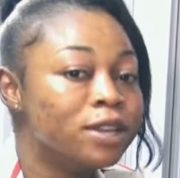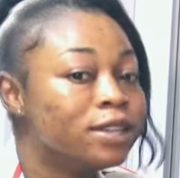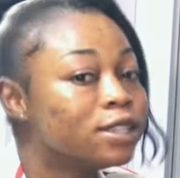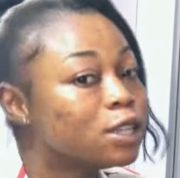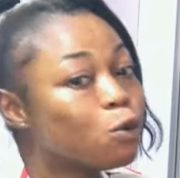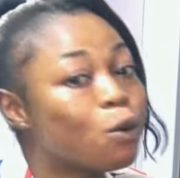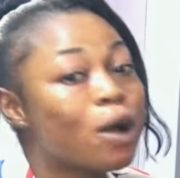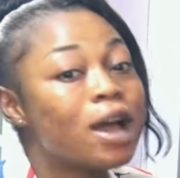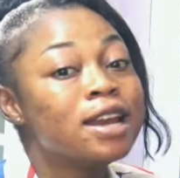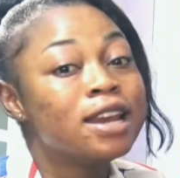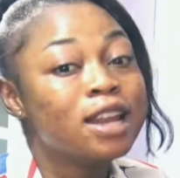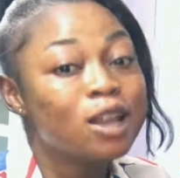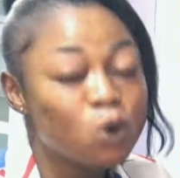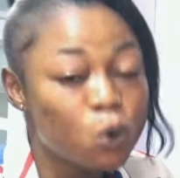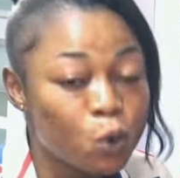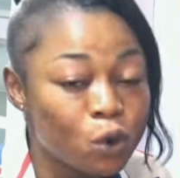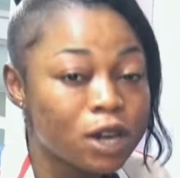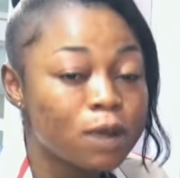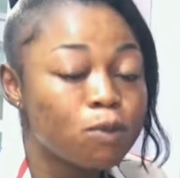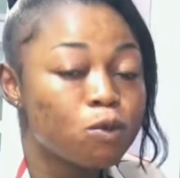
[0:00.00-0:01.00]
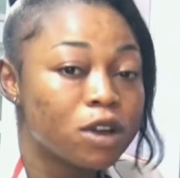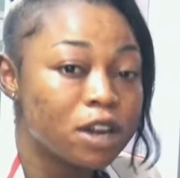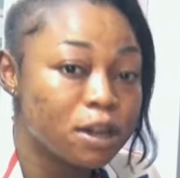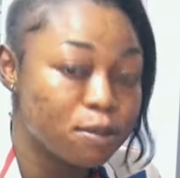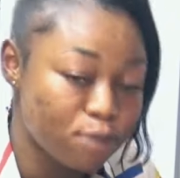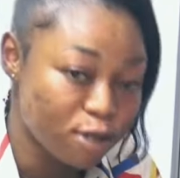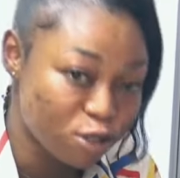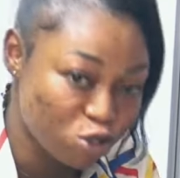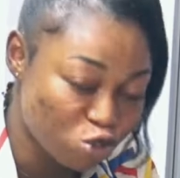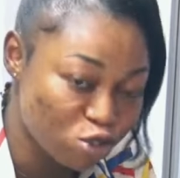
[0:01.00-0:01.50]
So when you kuni money
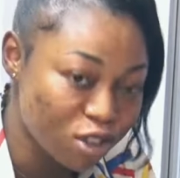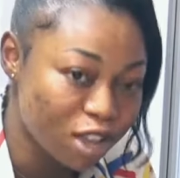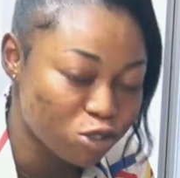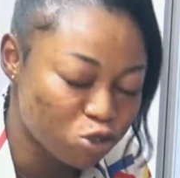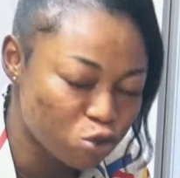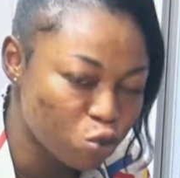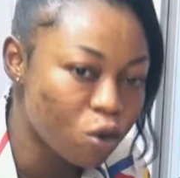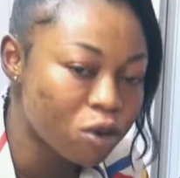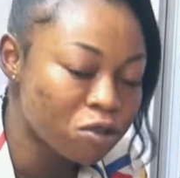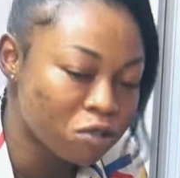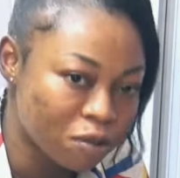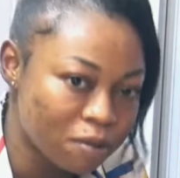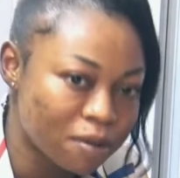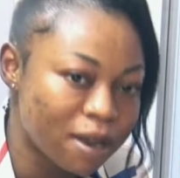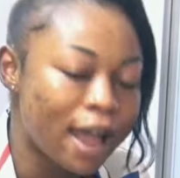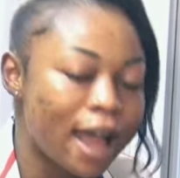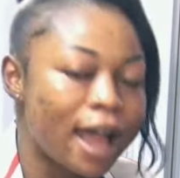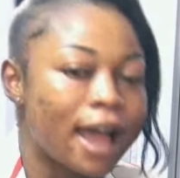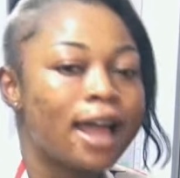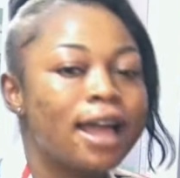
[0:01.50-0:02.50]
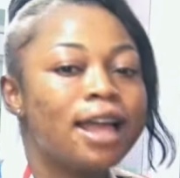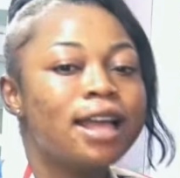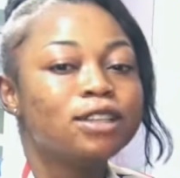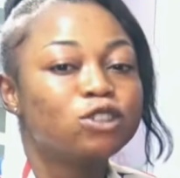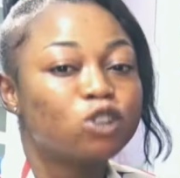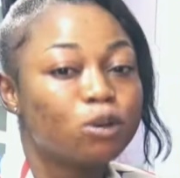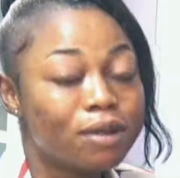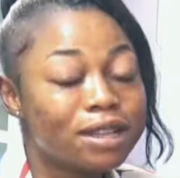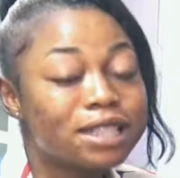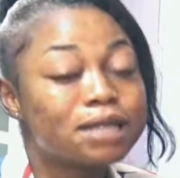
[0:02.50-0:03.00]
person so one on now.
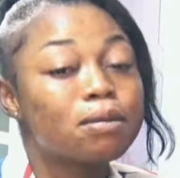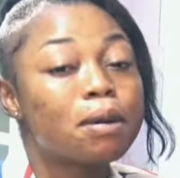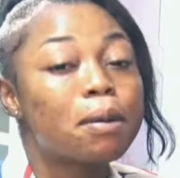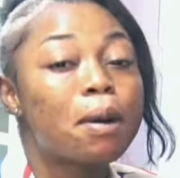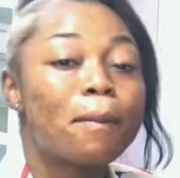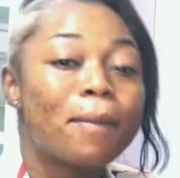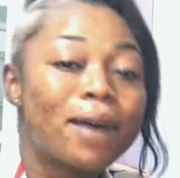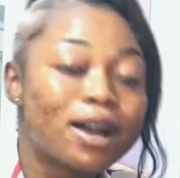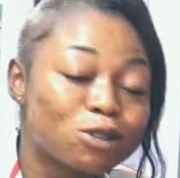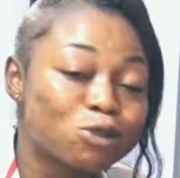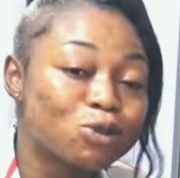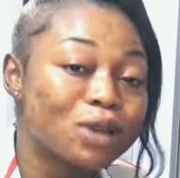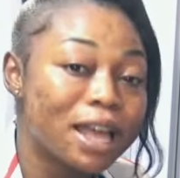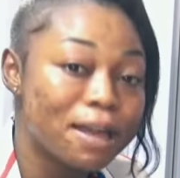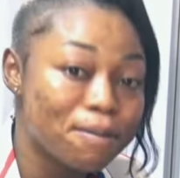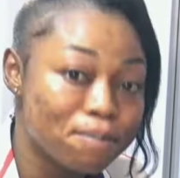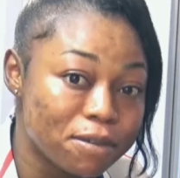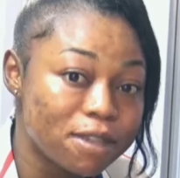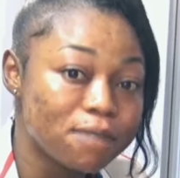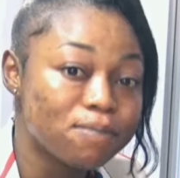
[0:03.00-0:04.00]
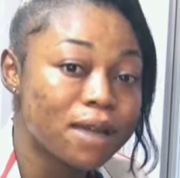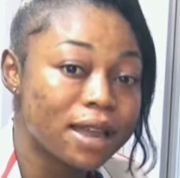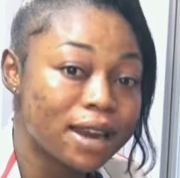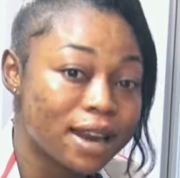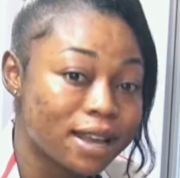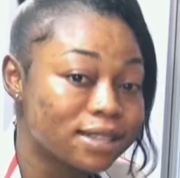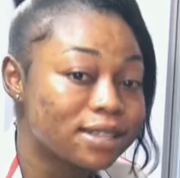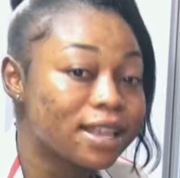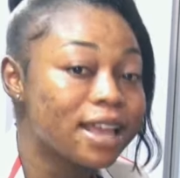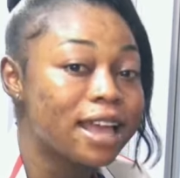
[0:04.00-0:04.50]
So bet mama back to MPP and
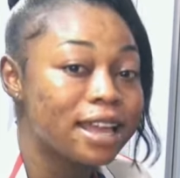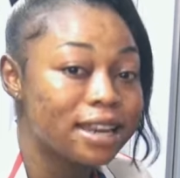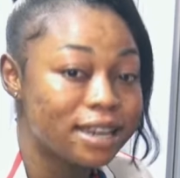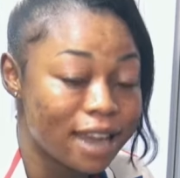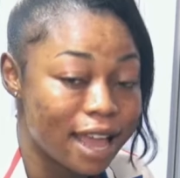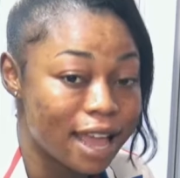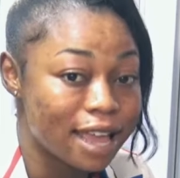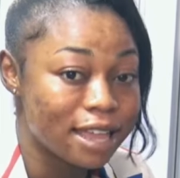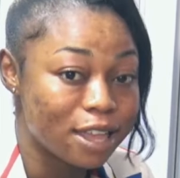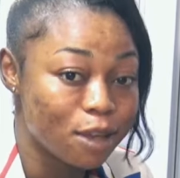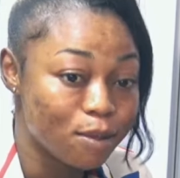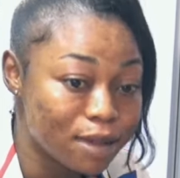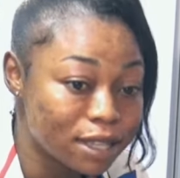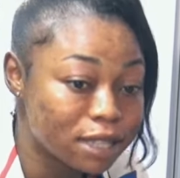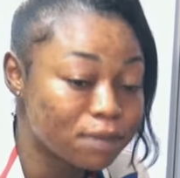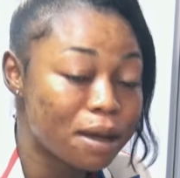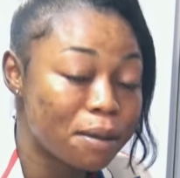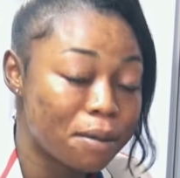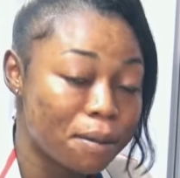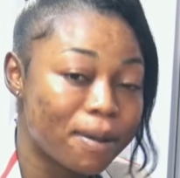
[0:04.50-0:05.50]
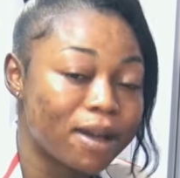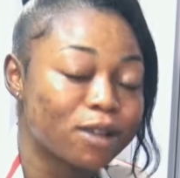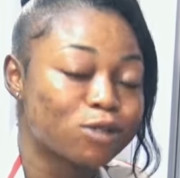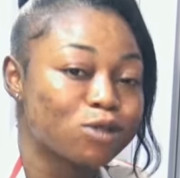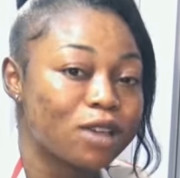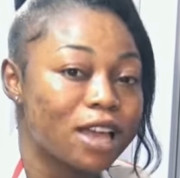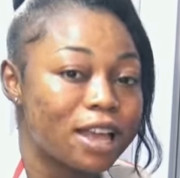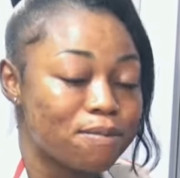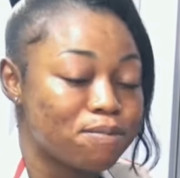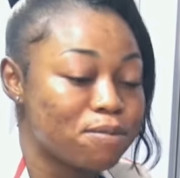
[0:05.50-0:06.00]
I say and you bet mama back
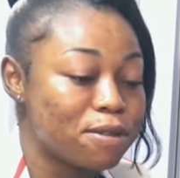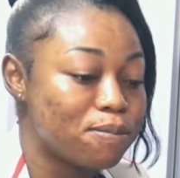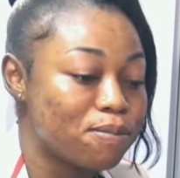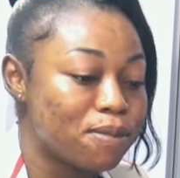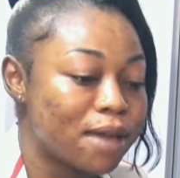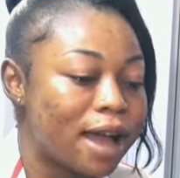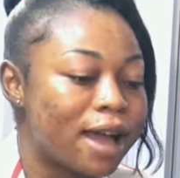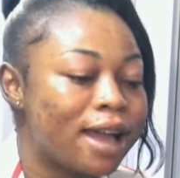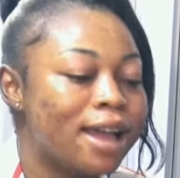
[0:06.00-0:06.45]
to MPP.